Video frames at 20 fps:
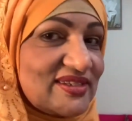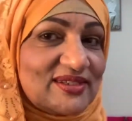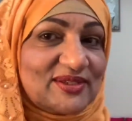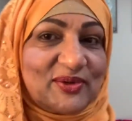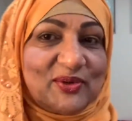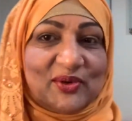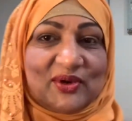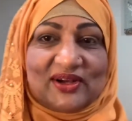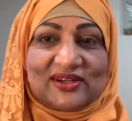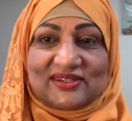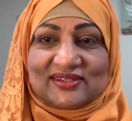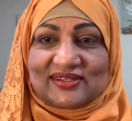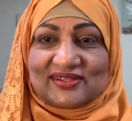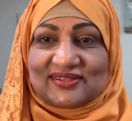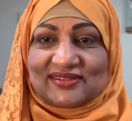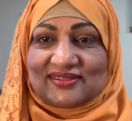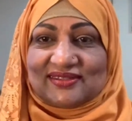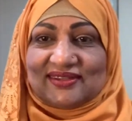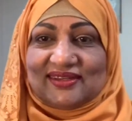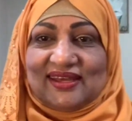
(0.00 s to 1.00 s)
gorgeous.
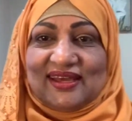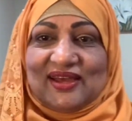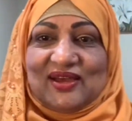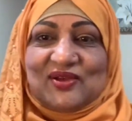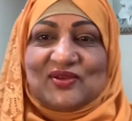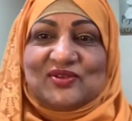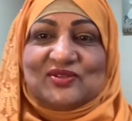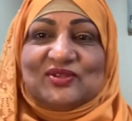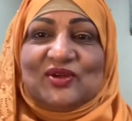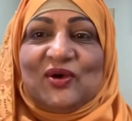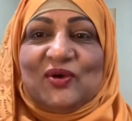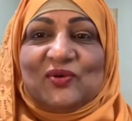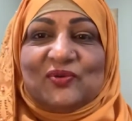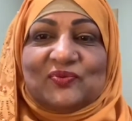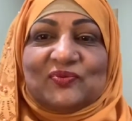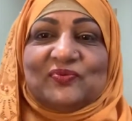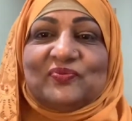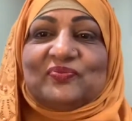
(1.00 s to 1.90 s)
So,